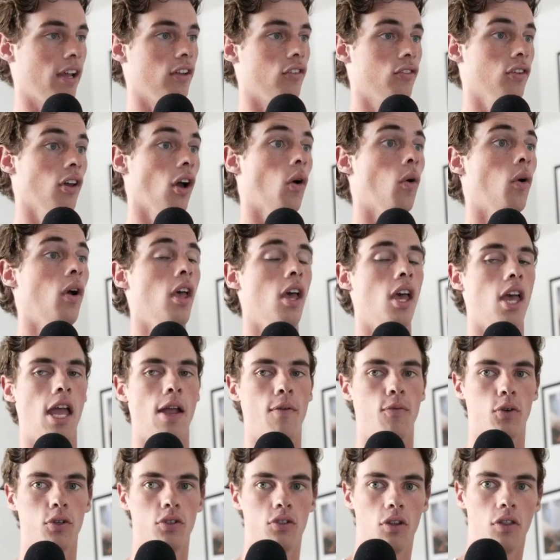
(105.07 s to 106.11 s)
So if
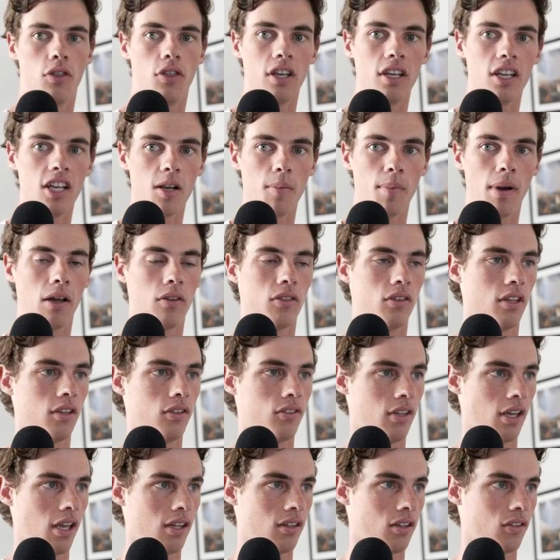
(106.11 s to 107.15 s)
we're thinking about this
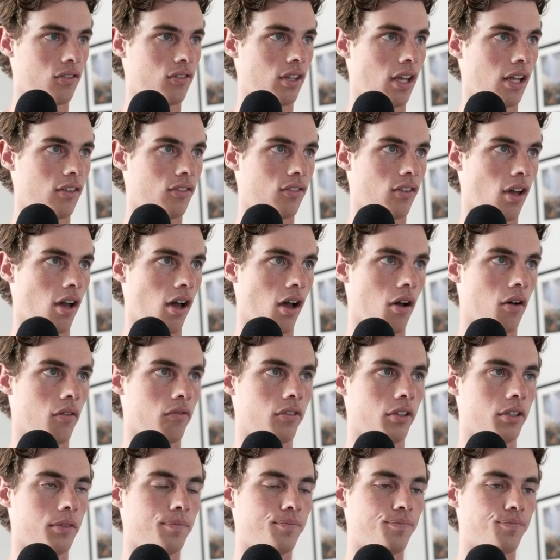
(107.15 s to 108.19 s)
in the sense
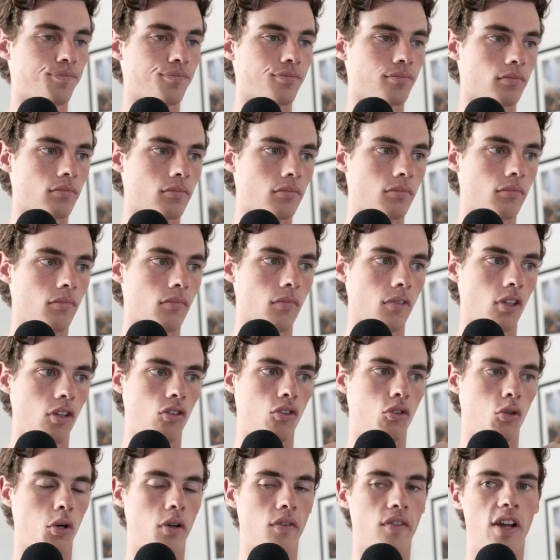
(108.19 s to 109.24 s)
of
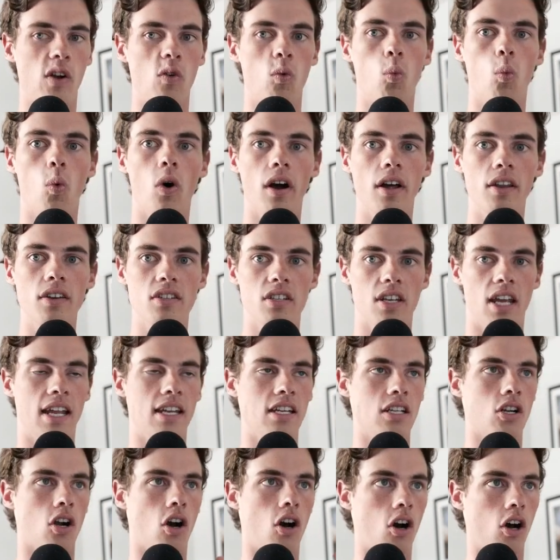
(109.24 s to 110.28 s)
sort of a want and
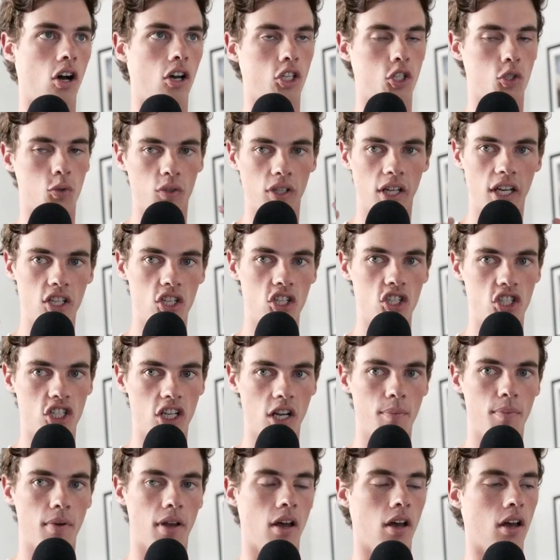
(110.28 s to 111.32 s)
cost
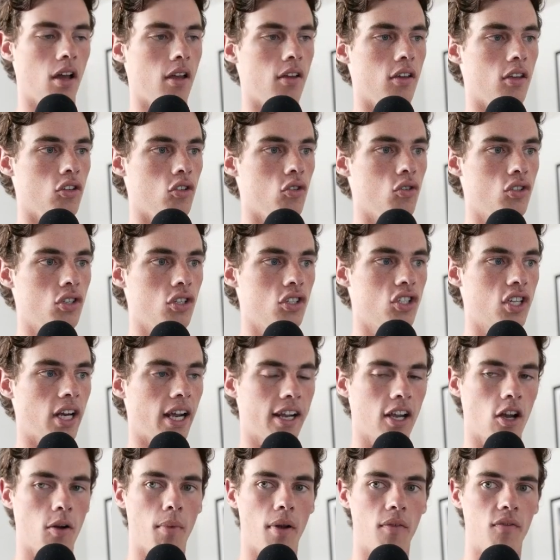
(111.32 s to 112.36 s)
relationship, you should check
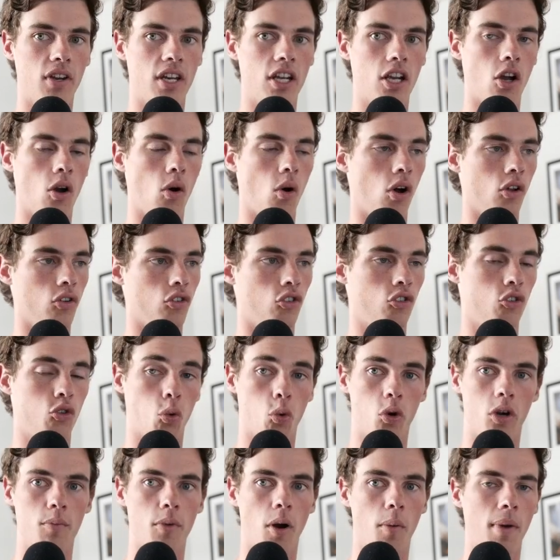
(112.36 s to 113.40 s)
out my video on
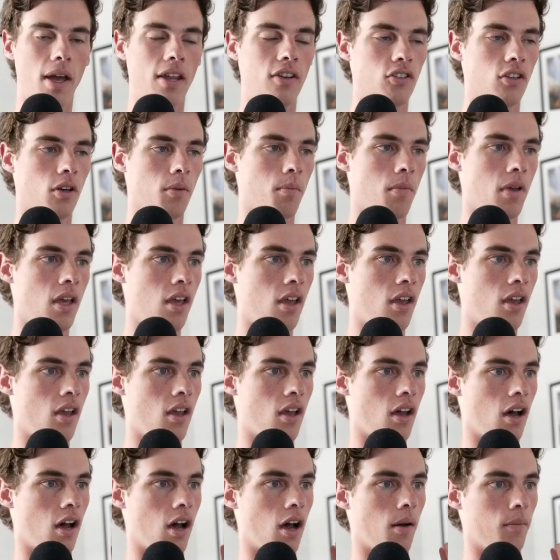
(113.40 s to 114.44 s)
story momentum
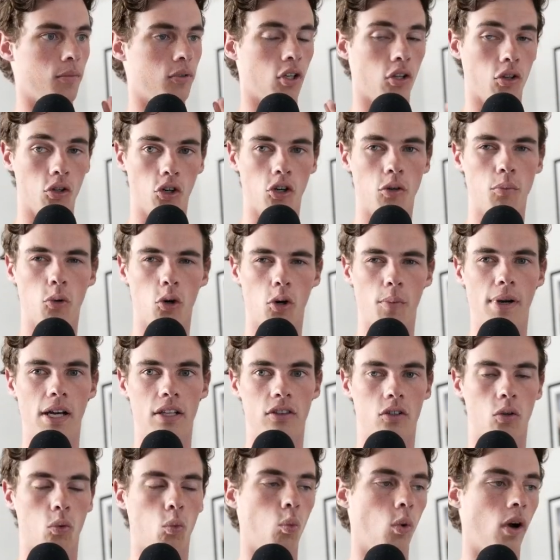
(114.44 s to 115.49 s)
to learn more about
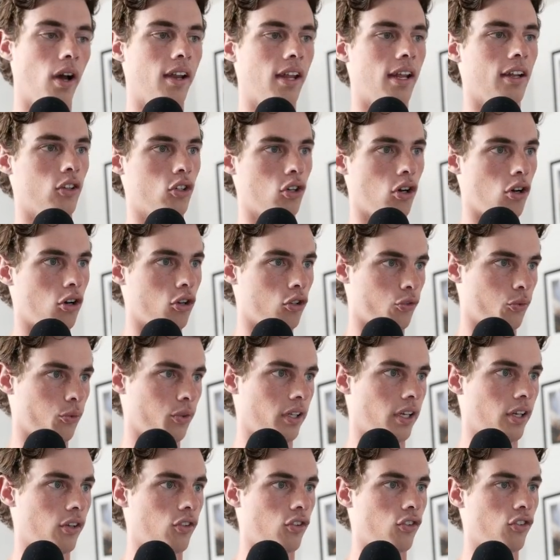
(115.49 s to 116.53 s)
the want and cost
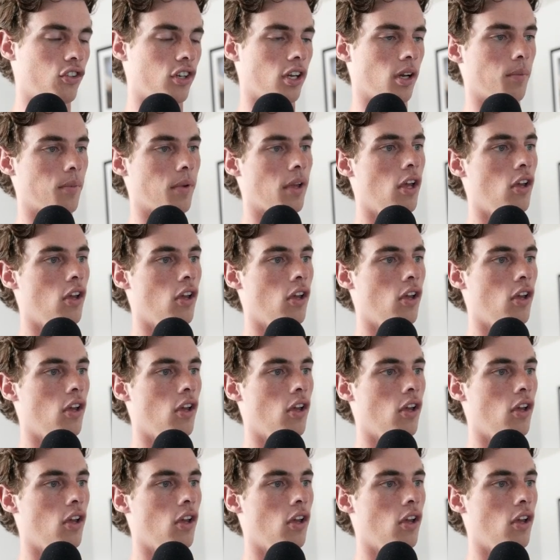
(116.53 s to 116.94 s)
relationship.